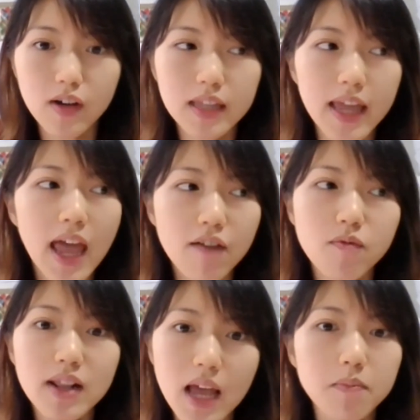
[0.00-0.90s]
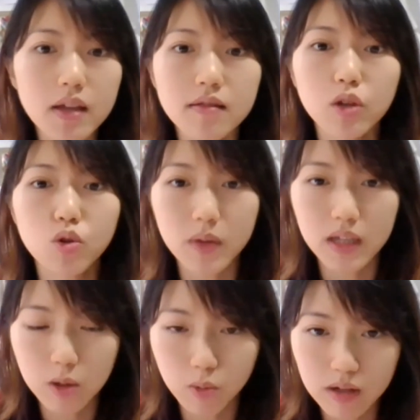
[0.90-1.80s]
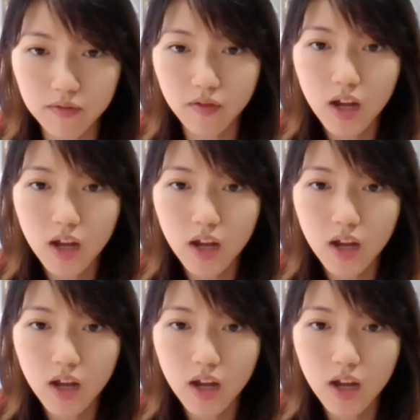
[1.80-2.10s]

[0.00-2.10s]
they have lack mindset to begin with.